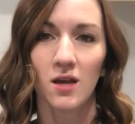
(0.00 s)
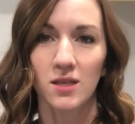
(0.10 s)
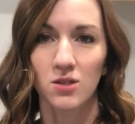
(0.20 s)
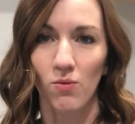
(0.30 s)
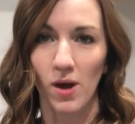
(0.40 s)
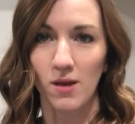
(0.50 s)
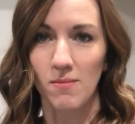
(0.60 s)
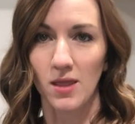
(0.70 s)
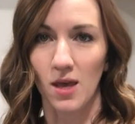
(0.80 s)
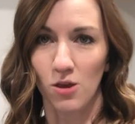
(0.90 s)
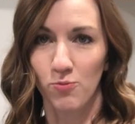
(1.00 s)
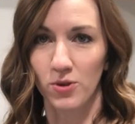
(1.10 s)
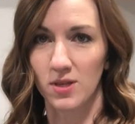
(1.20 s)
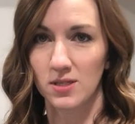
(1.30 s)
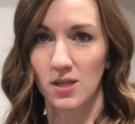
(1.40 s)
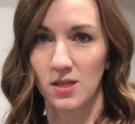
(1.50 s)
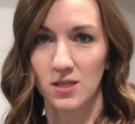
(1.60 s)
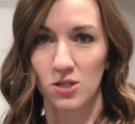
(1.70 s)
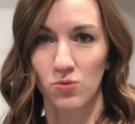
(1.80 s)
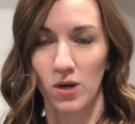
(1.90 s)
They don't recommend that you put this in the
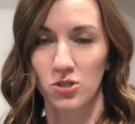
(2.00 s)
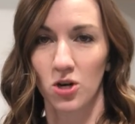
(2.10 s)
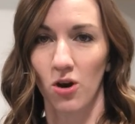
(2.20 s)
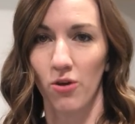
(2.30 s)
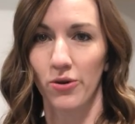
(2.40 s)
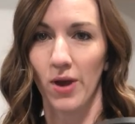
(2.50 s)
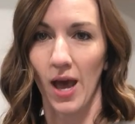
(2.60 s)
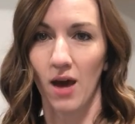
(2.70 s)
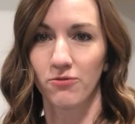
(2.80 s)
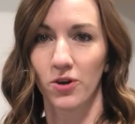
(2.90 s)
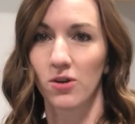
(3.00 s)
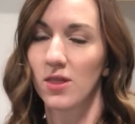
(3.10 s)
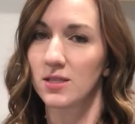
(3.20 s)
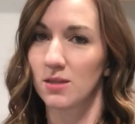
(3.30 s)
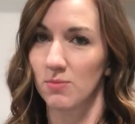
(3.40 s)
dishwasher, although I have heard that some